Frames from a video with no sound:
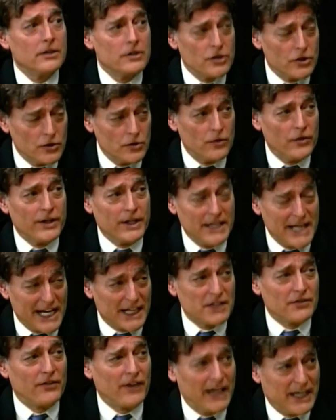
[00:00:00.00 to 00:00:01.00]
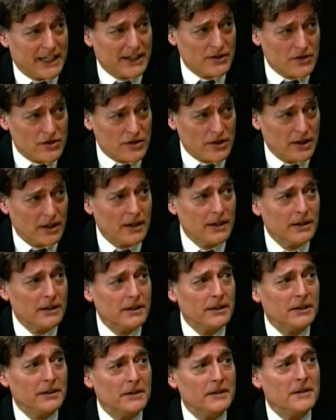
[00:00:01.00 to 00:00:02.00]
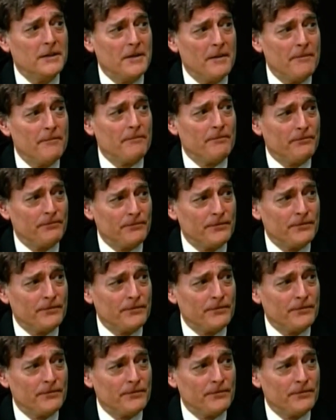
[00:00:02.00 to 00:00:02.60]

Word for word: to the next vacancy. Oh no!